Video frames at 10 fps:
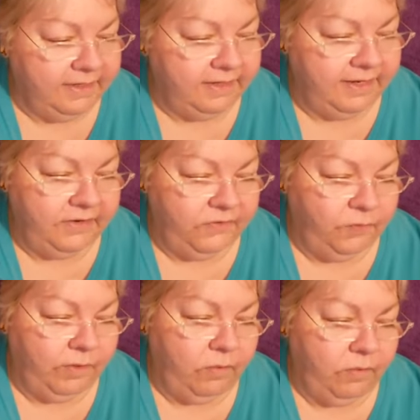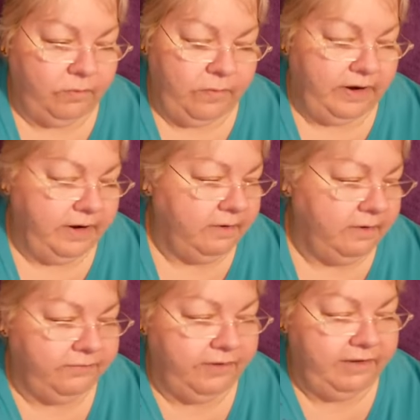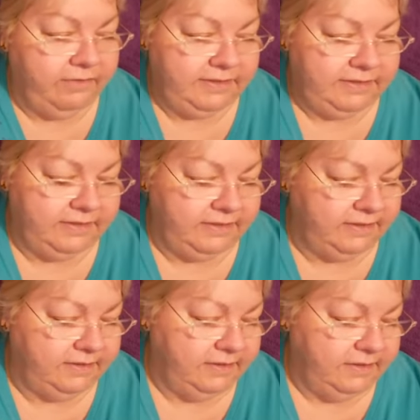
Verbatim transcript: Dennis won't wear fragrances.